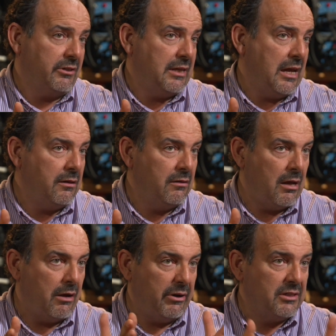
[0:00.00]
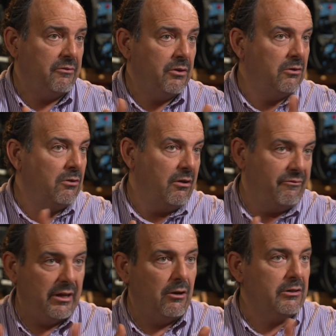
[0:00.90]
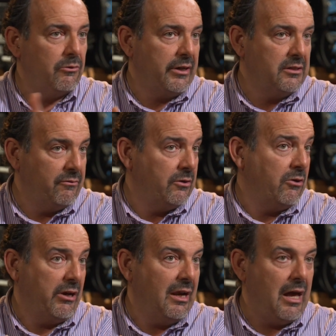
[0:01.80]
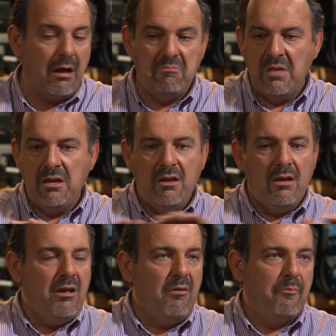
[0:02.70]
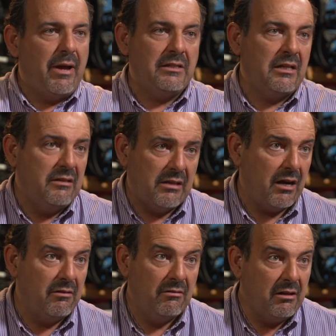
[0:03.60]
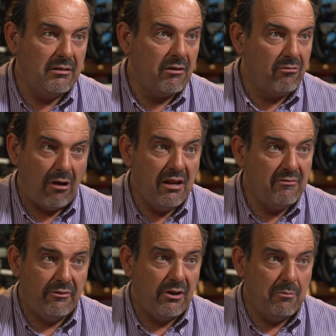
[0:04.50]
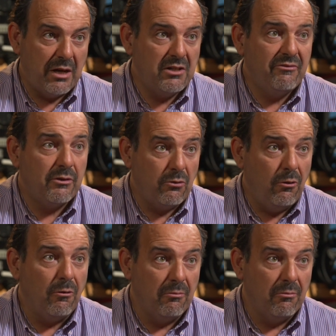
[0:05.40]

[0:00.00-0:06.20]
standard Rec 709 V-Log to Rec 709 LUT, basically they don't need to grade very much, if at all.